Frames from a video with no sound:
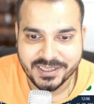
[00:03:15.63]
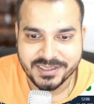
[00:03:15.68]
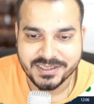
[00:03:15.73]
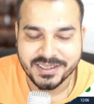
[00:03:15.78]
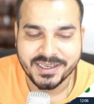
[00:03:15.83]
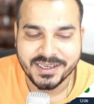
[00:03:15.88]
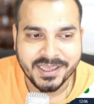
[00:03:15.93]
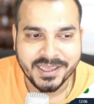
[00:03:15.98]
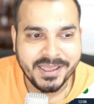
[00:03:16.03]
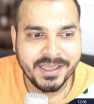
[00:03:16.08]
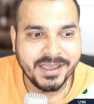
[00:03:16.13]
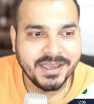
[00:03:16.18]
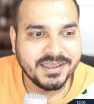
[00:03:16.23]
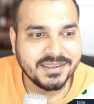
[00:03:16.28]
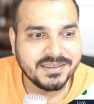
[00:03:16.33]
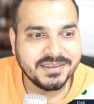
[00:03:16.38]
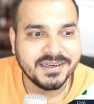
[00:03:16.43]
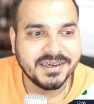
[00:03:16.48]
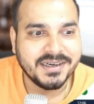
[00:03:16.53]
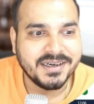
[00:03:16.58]
I think
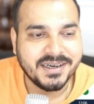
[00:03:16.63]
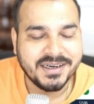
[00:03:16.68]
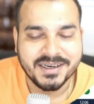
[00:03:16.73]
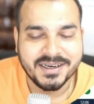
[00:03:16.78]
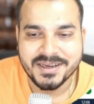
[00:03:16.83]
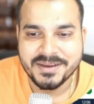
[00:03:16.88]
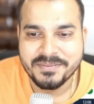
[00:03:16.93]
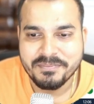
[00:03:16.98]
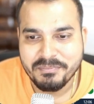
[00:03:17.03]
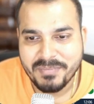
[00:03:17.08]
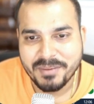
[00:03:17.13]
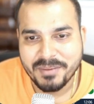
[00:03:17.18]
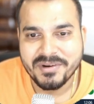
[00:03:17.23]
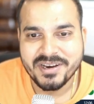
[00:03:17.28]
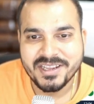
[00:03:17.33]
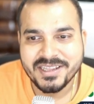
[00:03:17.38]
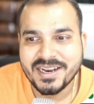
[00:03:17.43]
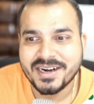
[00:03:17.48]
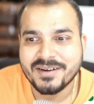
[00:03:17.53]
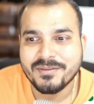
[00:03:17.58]
the
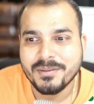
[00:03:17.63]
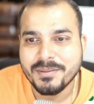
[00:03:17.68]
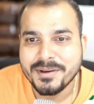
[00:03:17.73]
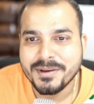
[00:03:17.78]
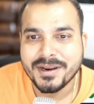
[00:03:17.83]
memory that will